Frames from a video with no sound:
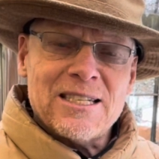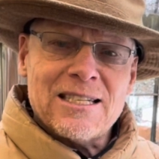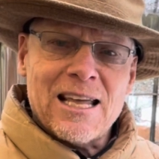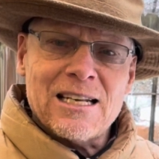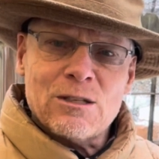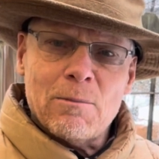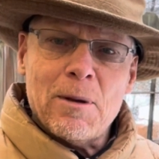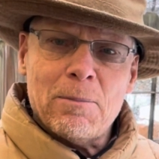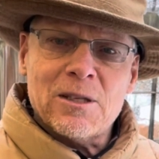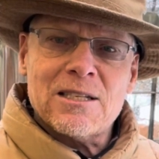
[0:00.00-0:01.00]
settings, when
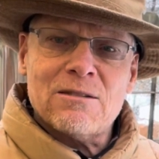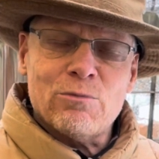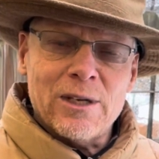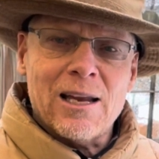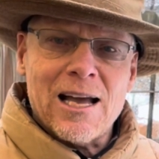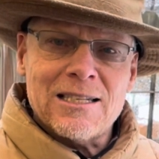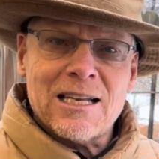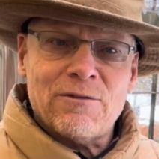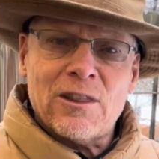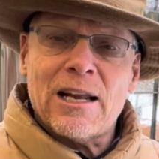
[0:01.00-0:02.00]
people realize
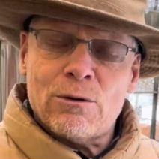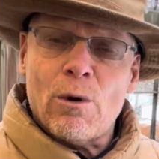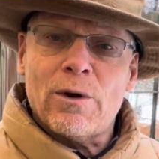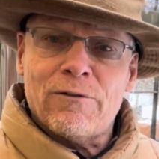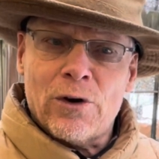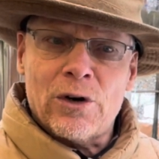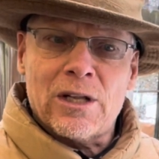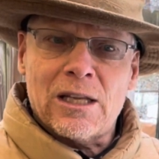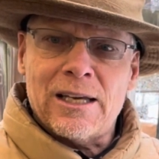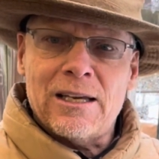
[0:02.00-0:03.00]
that growing
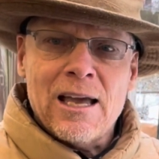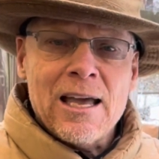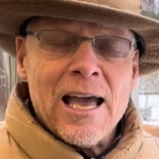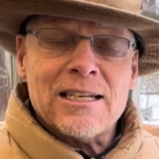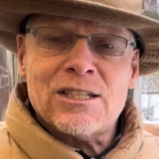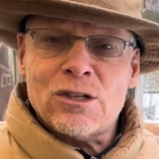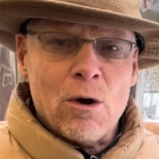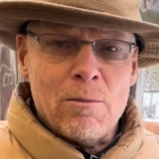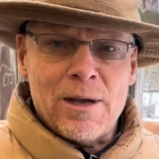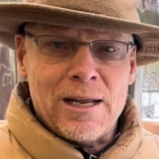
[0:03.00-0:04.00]
vertically has
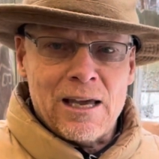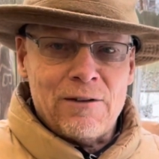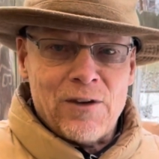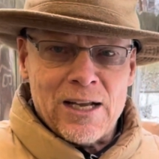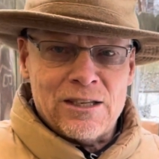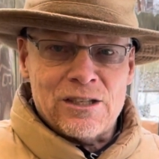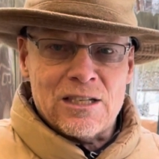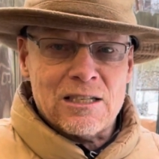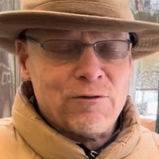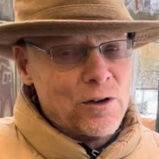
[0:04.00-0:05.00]
so many
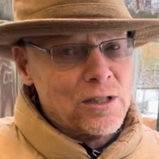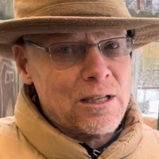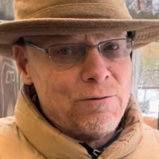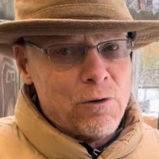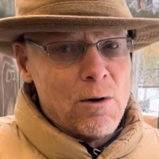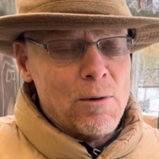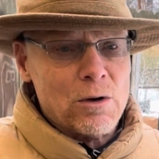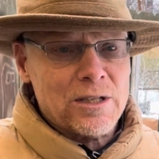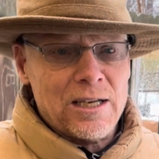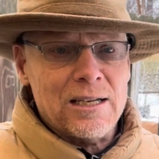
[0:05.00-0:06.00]
advantages. First and
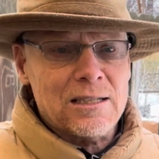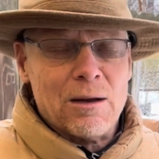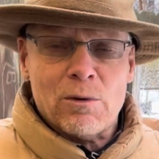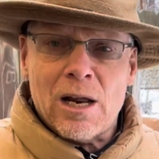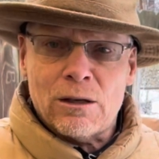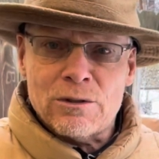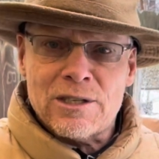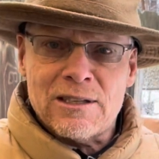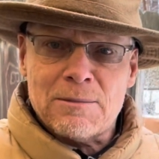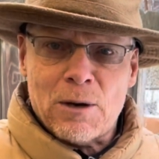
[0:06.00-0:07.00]
foremost is that we're not
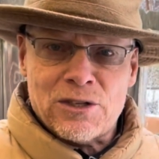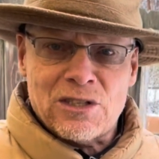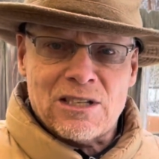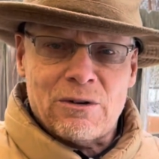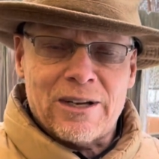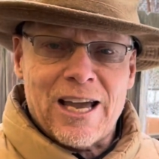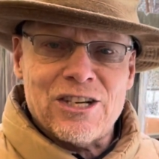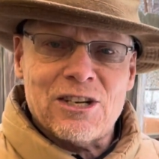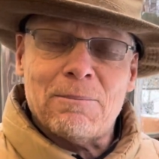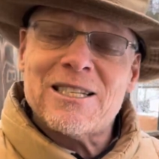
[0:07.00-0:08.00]
losing this precious
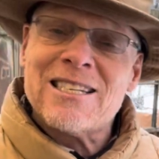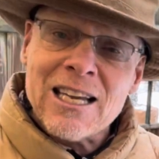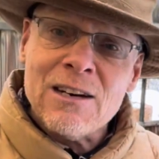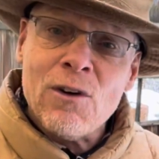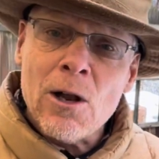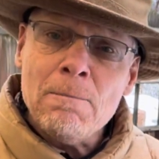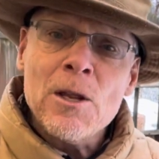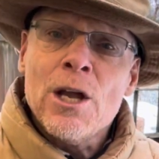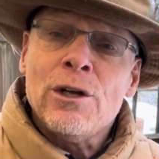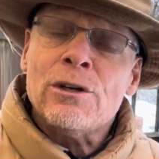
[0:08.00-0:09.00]
irrigation, but second of all,
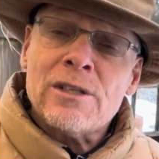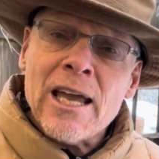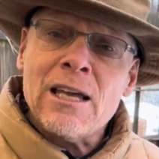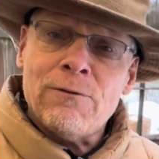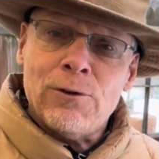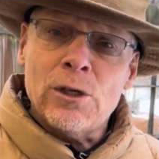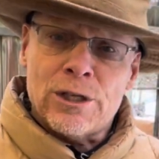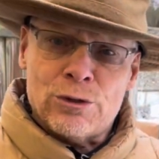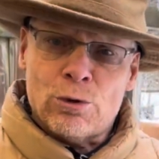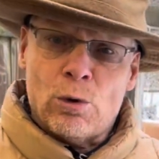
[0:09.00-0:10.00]
you're taking full
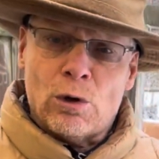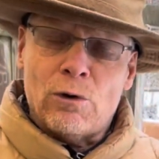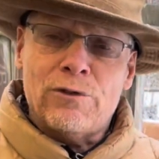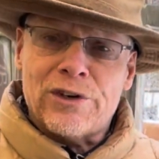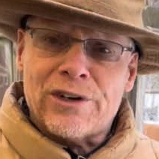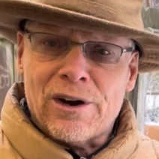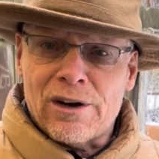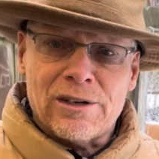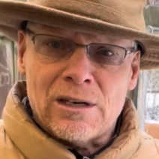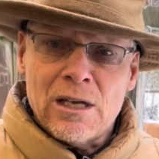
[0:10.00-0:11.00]
control over your
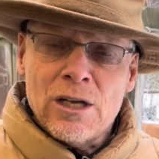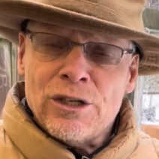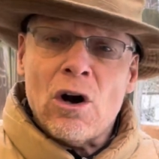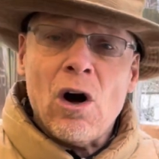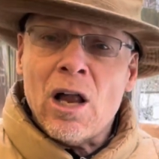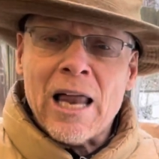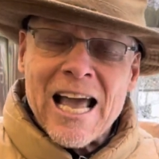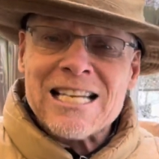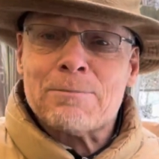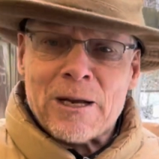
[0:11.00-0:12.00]
garden. All
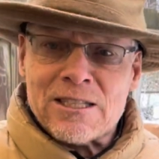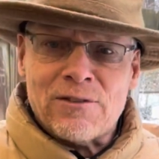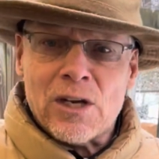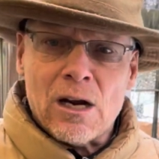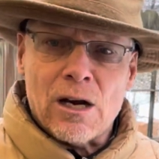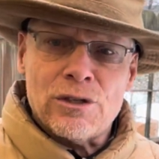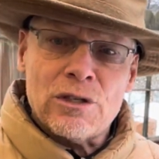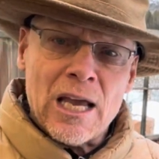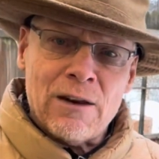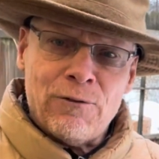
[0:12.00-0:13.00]
aspects of your garden. You're
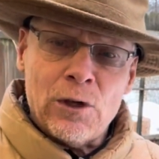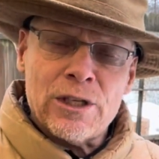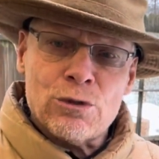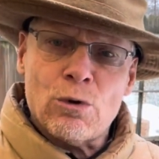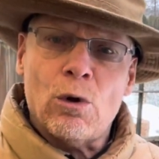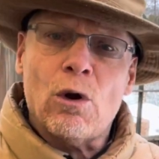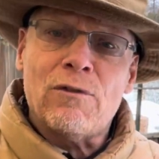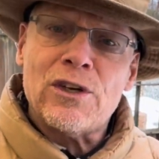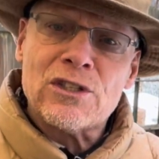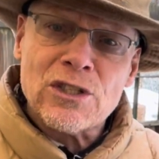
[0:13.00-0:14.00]
taking full control
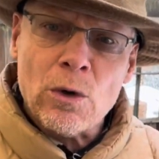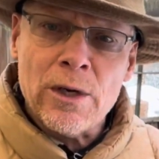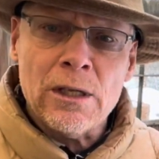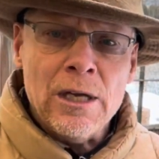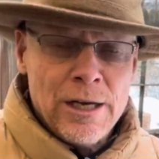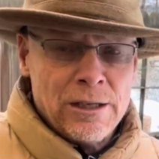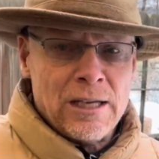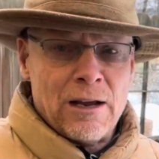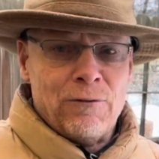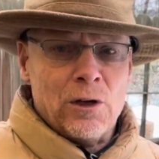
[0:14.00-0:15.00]
over your soil, you're
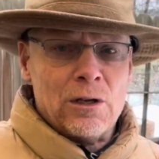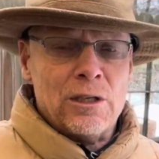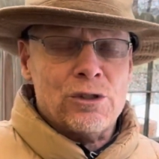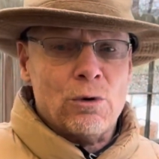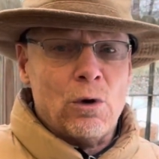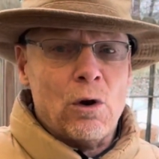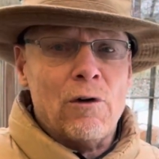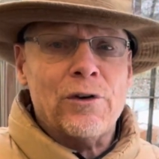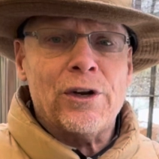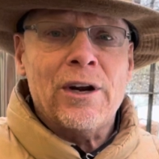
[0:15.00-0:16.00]
taking full control
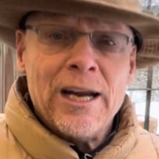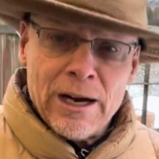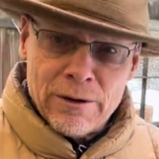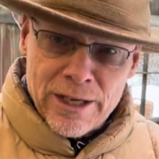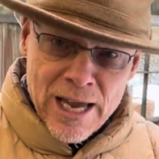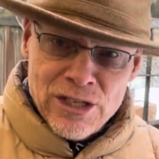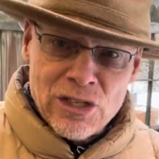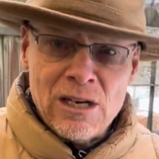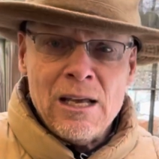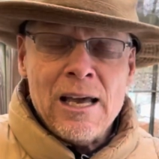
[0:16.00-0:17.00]
over your
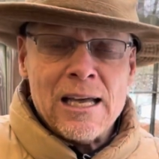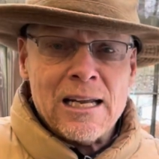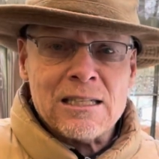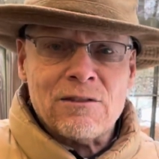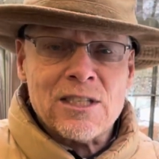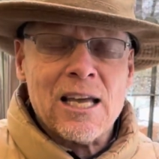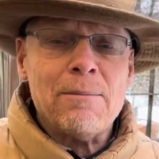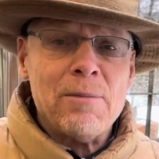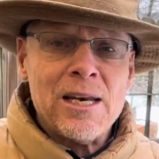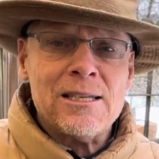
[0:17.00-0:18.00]
irrigation, and as I've
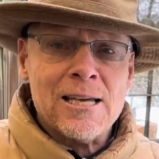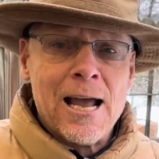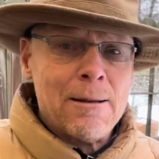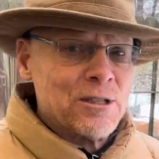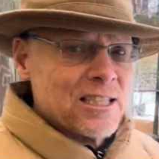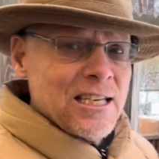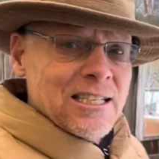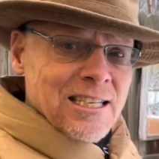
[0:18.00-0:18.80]
said many times, these